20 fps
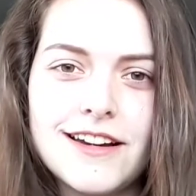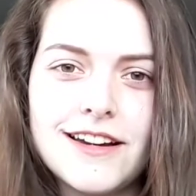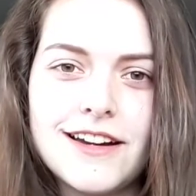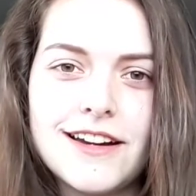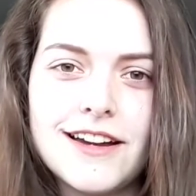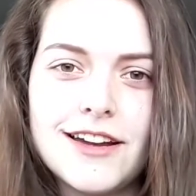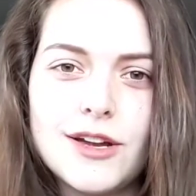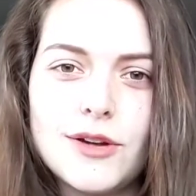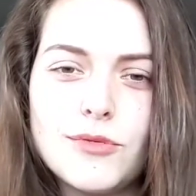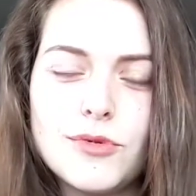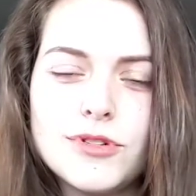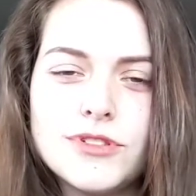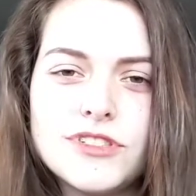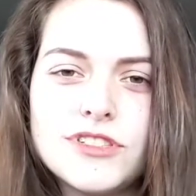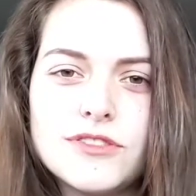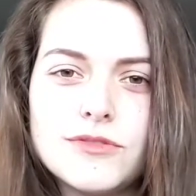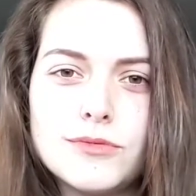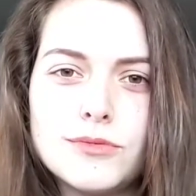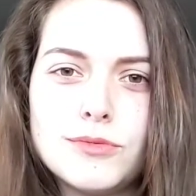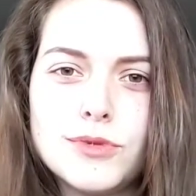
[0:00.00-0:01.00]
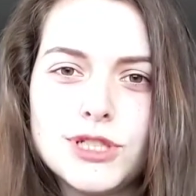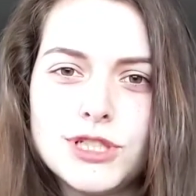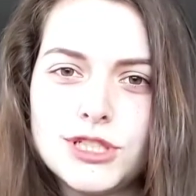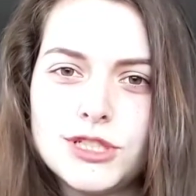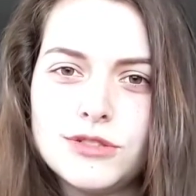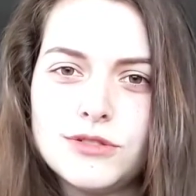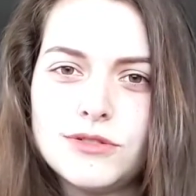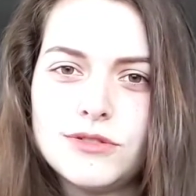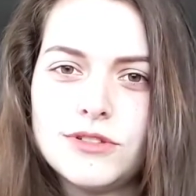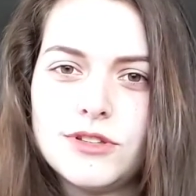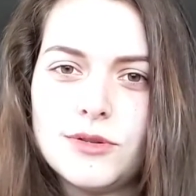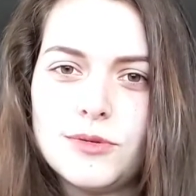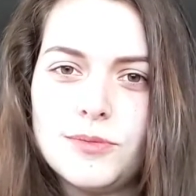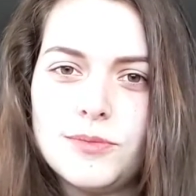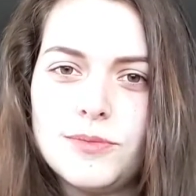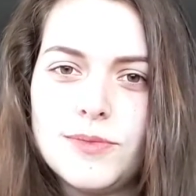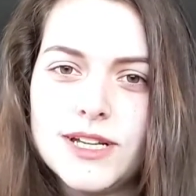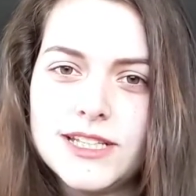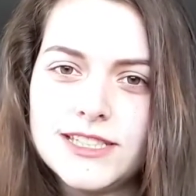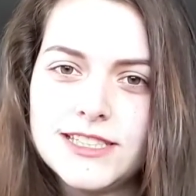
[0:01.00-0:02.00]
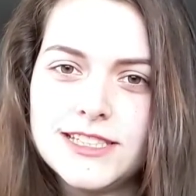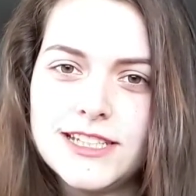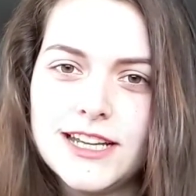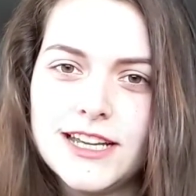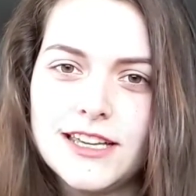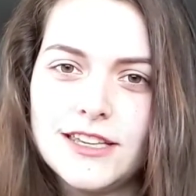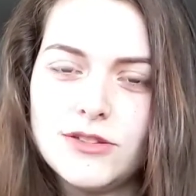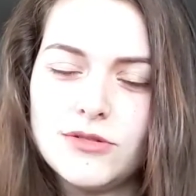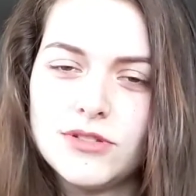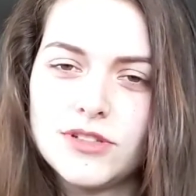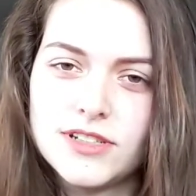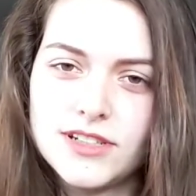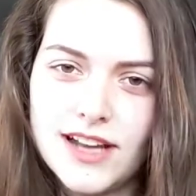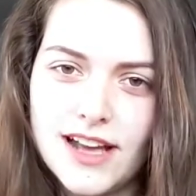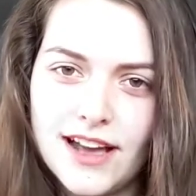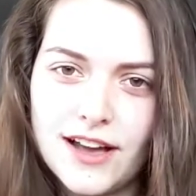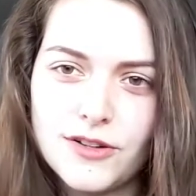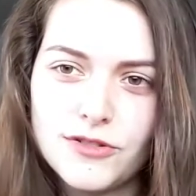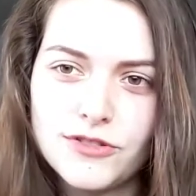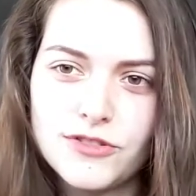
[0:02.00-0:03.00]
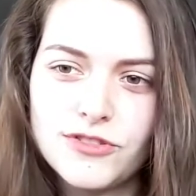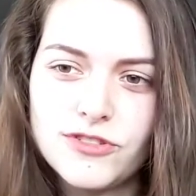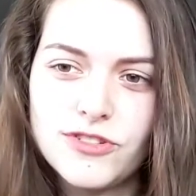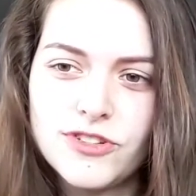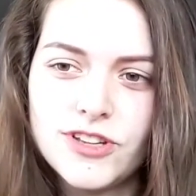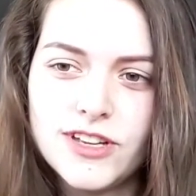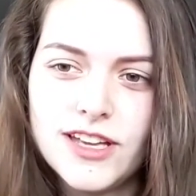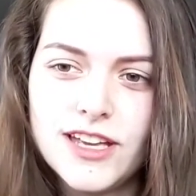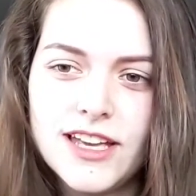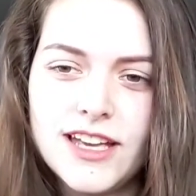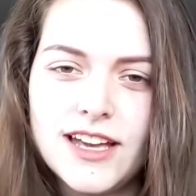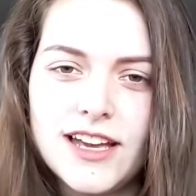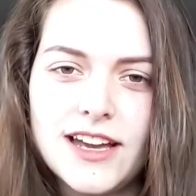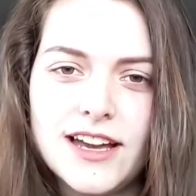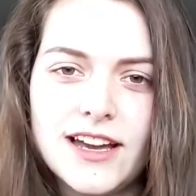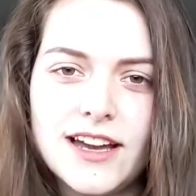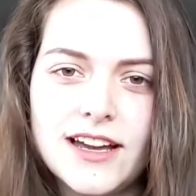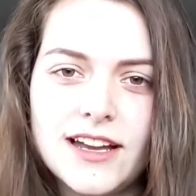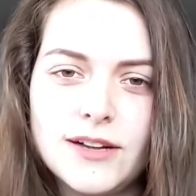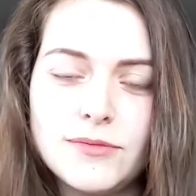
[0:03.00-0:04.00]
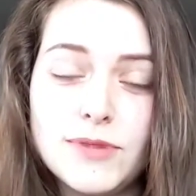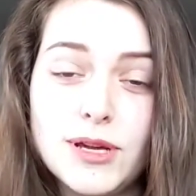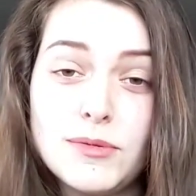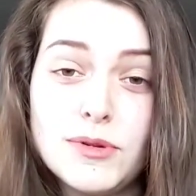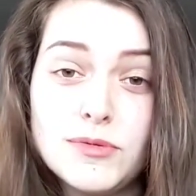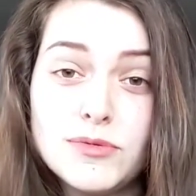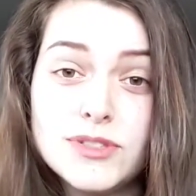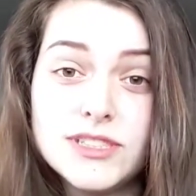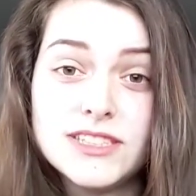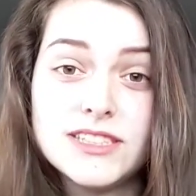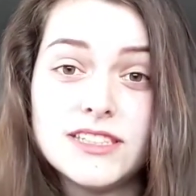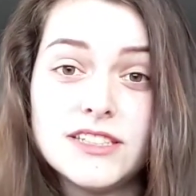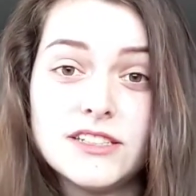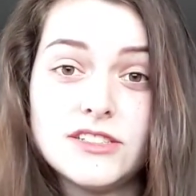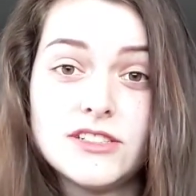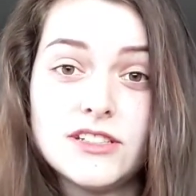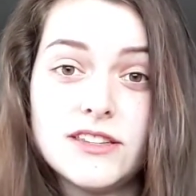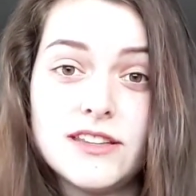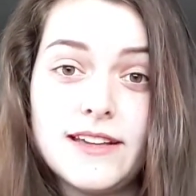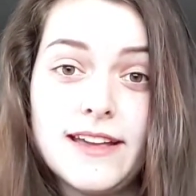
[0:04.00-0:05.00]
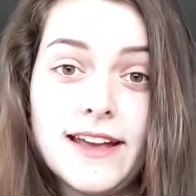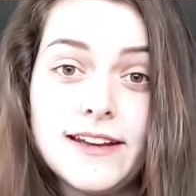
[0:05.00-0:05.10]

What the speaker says: I want to wish you the best day you can have, and maybe we'll see each other